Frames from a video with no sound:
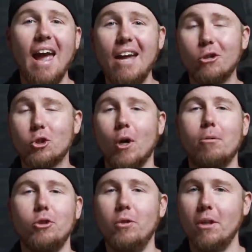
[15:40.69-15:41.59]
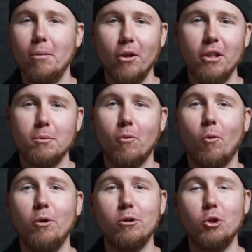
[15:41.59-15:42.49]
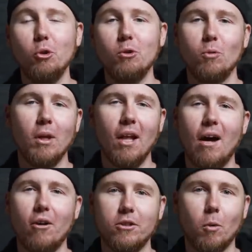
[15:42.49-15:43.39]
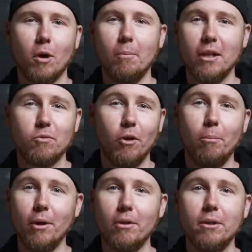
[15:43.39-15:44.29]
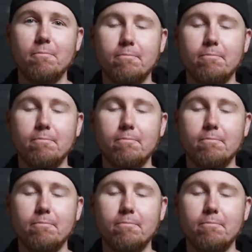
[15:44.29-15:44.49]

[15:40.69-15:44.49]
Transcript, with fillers: and your troubleshooting abilities before you choose what locker is going to work best for your build.